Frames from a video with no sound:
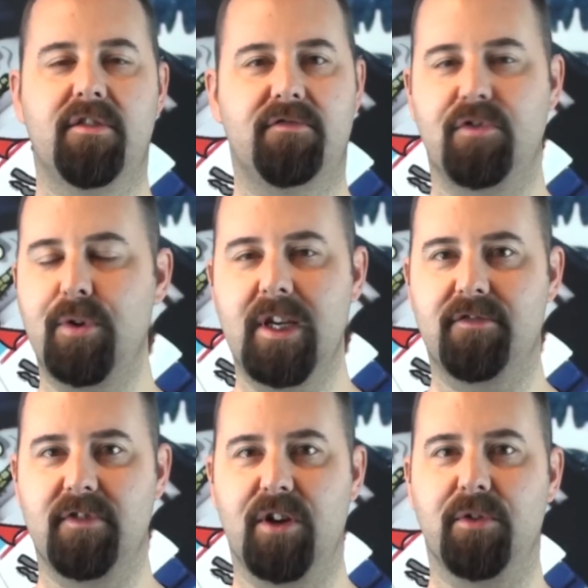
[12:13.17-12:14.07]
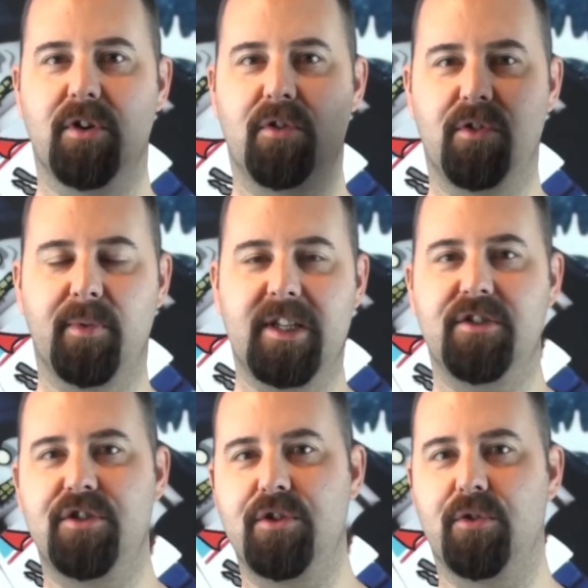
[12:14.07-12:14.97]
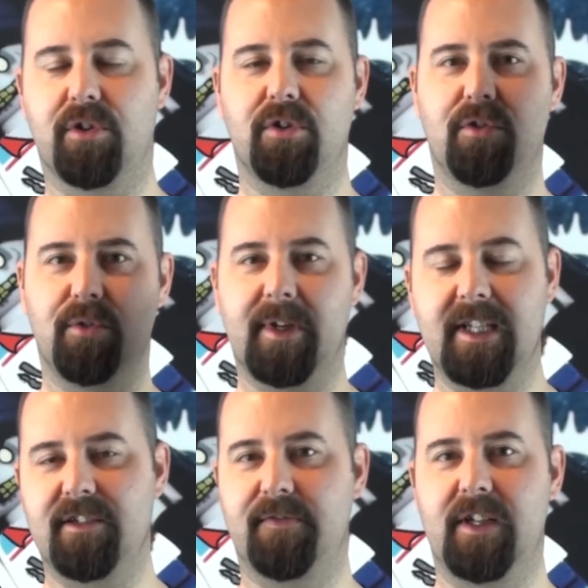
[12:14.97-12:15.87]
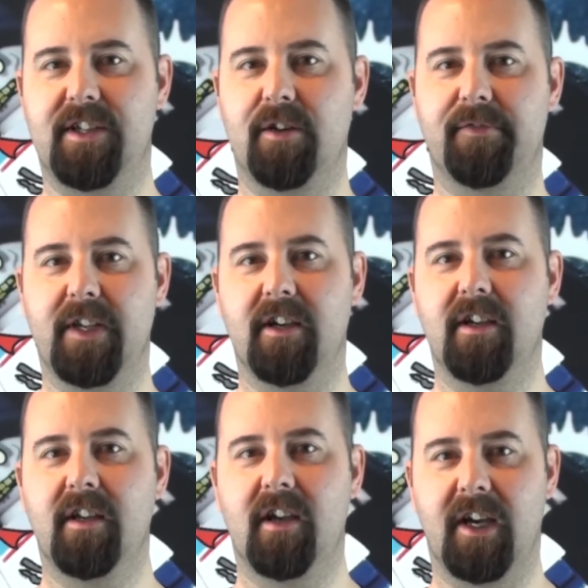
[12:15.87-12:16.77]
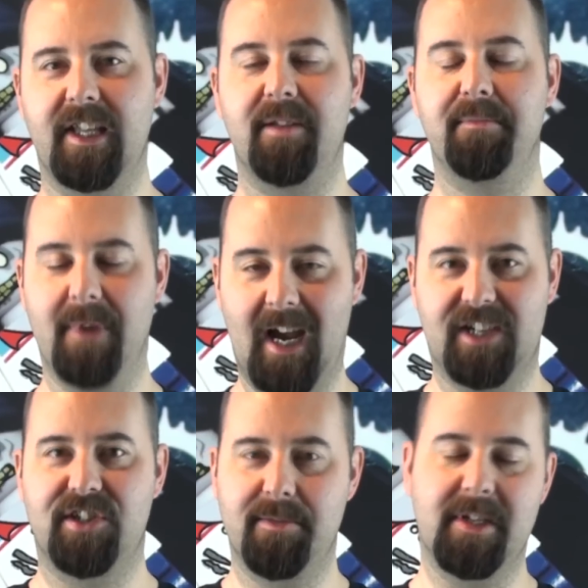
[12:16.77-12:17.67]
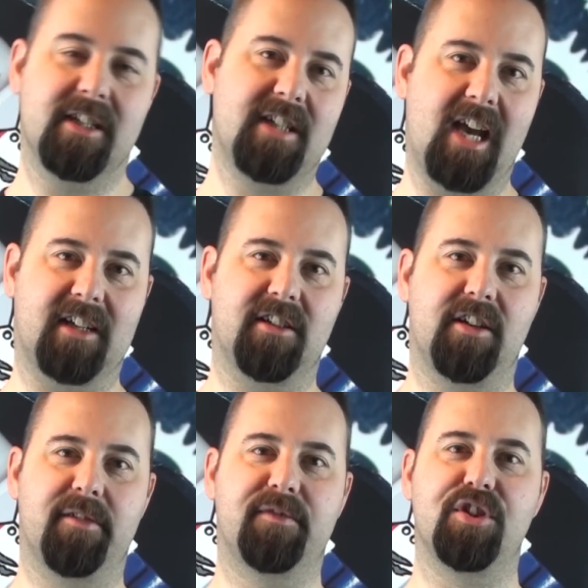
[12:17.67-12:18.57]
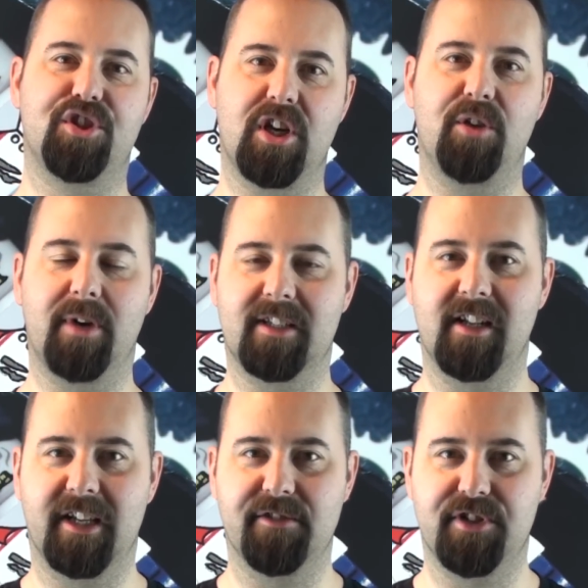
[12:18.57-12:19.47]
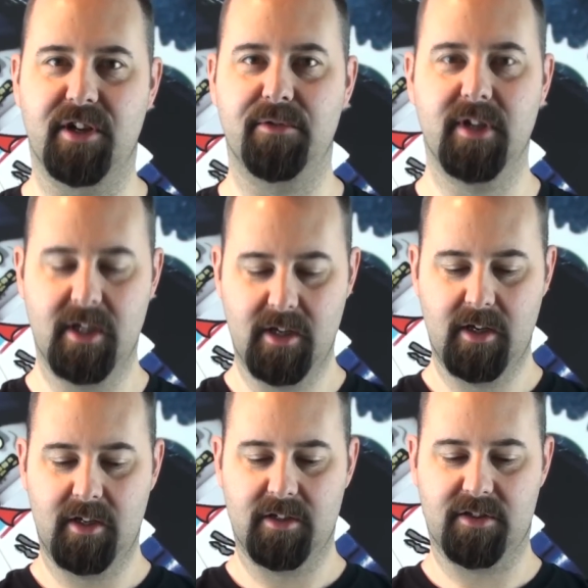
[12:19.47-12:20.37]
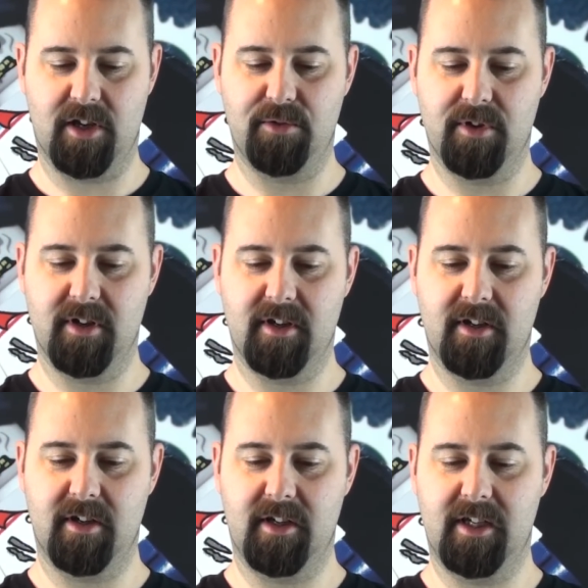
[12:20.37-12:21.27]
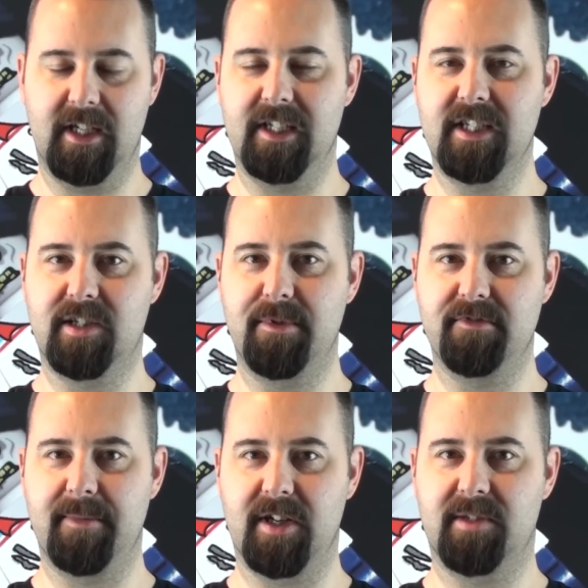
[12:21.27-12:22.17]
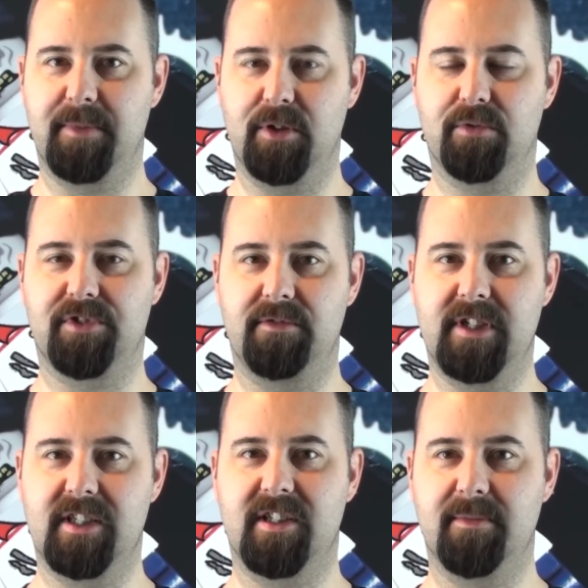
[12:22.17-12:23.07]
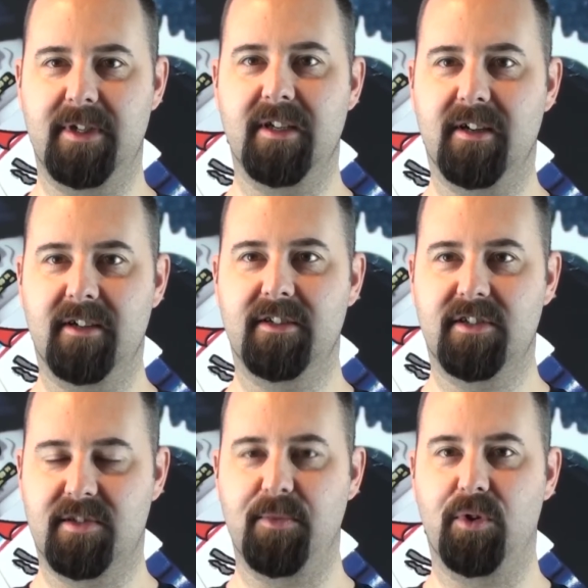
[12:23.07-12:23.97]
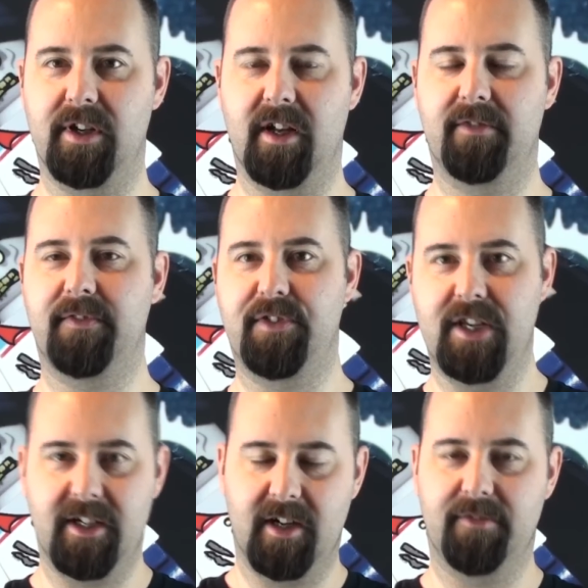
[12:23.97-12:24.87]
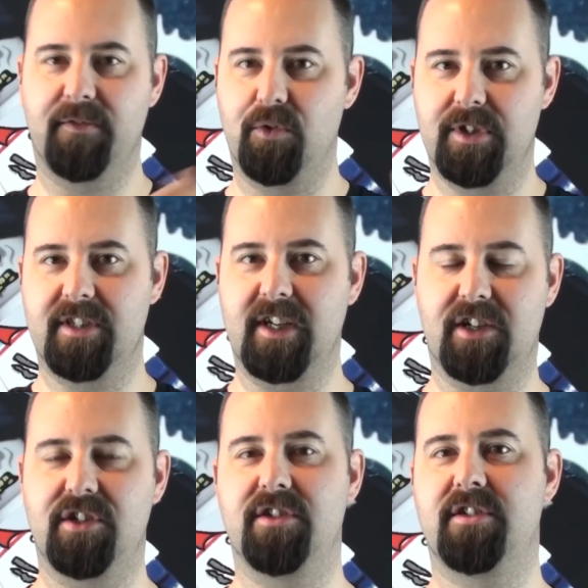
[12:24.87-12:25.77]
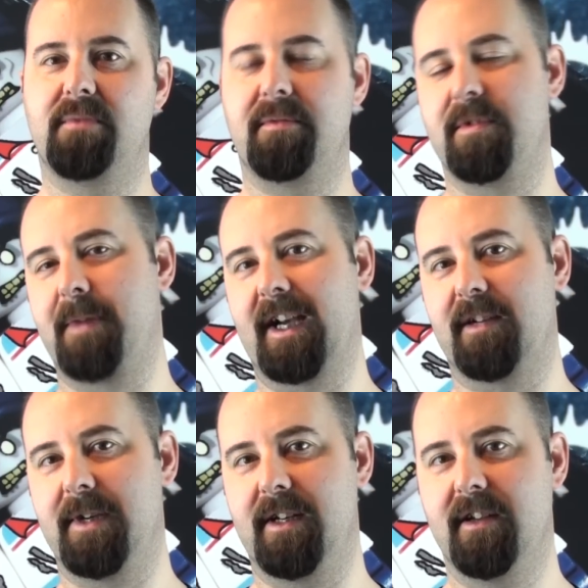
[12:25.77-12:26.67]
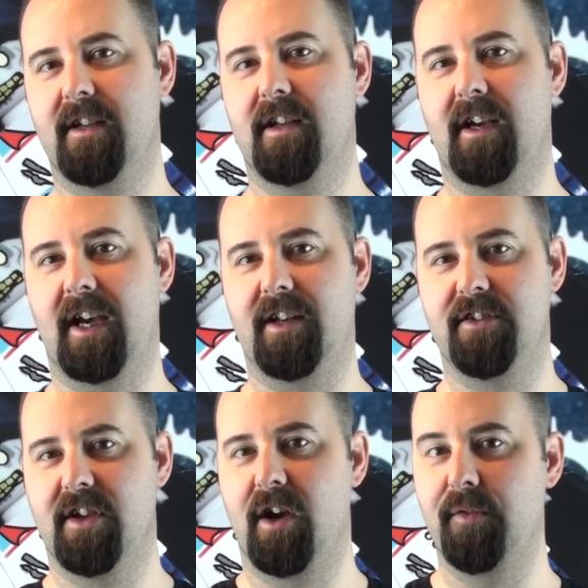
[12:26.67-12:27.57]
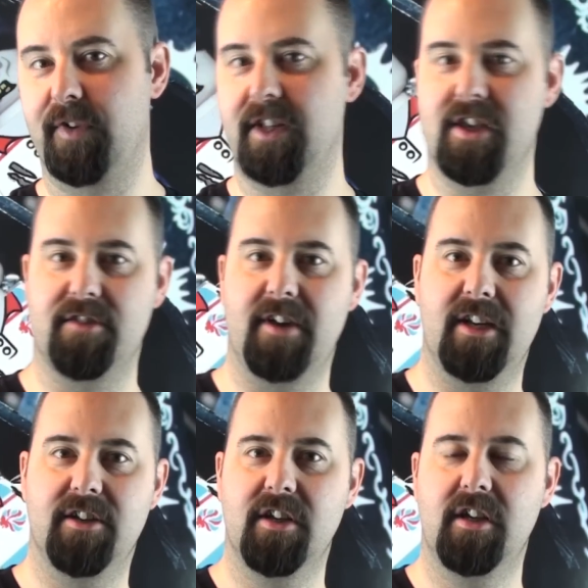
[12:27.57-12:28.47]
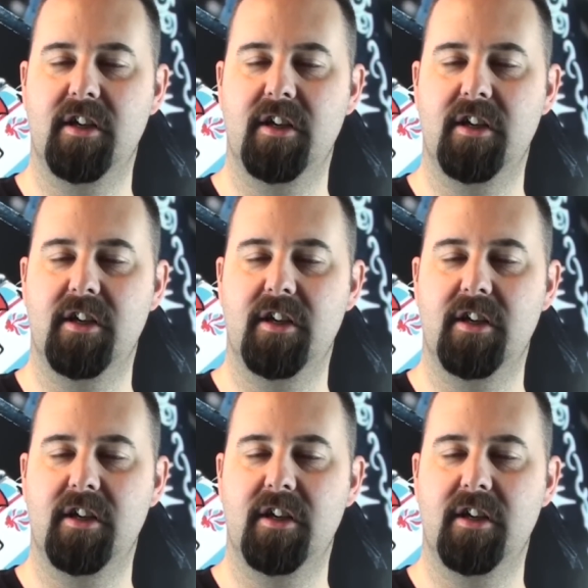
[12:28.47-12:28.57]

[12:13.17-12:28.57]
through Heathrow, all the way to New York, all the way down to Philadelphia, and then actually be intact enough to show at a Lego show. So it needs to be robust, but it also needs to be small enough, thin enough, all these sections, to be able to pack them in, and hopefully at the other end